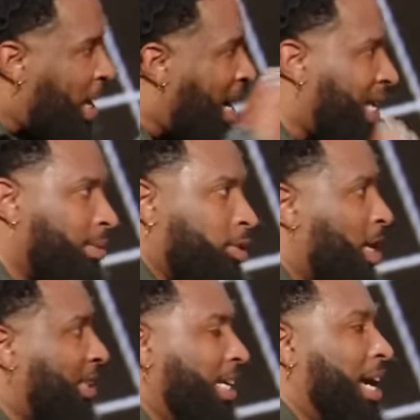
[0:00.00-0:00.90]
God, keep
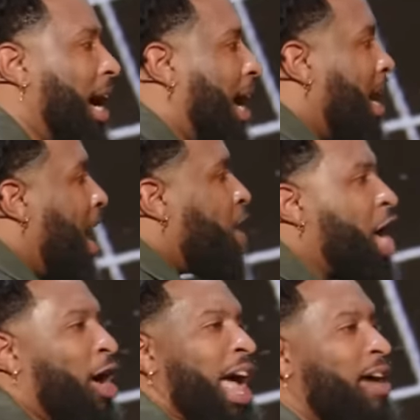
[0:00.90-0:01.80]
trusting God.
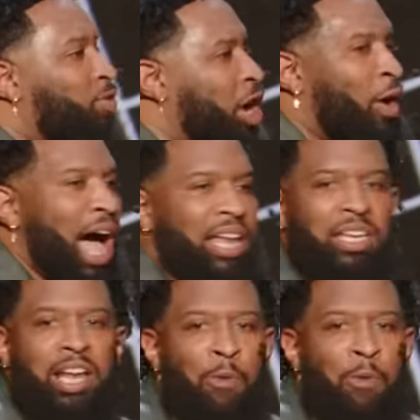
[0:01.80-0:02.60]
Y'all have no idea. There